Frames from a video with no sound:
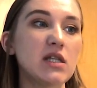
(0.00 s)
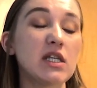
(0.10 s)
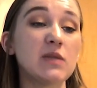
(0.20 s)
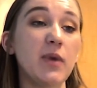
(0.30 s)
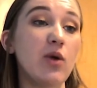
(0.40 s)
to
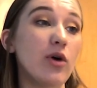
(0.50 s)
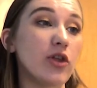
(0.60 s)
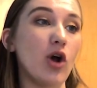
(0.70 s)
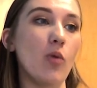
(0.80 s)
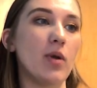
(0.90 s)
speak with
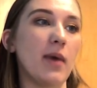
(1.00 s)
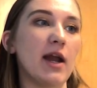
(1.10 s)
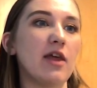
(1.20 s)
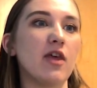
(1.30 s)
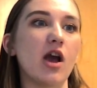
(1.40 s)
an open mind.
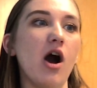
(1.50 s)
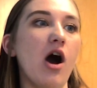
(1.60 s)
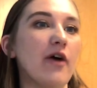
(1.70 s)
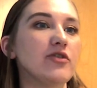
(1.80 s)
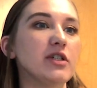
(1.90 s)
I think
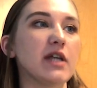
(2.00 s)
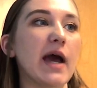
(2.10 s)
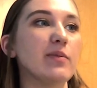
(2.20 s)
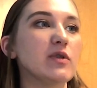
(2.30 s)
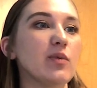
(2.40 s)

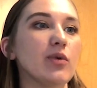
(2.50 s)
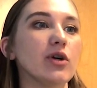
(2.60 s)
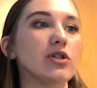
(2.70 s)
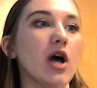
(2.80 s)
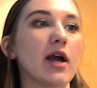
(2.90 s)
oftentimes when
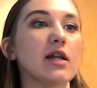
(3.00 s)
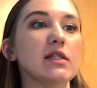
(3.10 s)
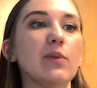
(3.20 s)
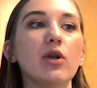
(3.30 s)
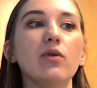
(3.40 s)
we're talking to
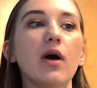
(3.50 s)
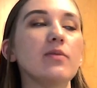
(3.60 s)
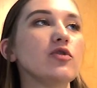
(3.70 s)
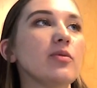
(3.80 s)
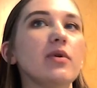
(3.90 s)
someone who
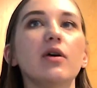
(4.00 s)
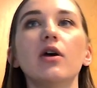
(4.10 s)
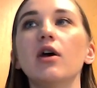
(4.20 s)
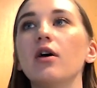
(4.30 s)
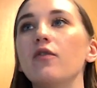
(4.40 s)
comes from a
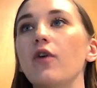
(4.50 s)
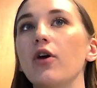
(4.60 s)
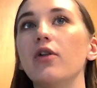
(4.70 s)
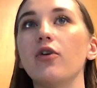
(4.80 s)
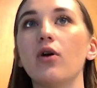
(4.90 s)

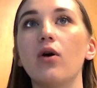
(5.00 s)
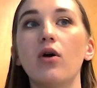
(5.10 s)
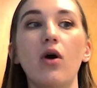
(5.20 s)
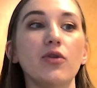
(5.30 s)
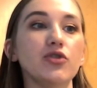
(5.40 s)
very different
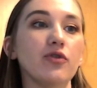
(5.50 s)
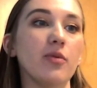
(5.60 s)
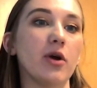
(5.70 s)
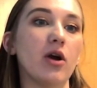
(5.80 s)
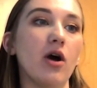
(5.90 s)
culture
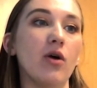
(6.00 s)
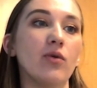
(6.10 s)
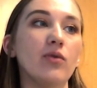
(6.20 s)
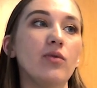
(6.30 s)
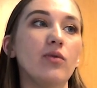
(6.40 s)
from our
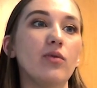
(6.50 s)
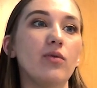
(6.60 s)
own,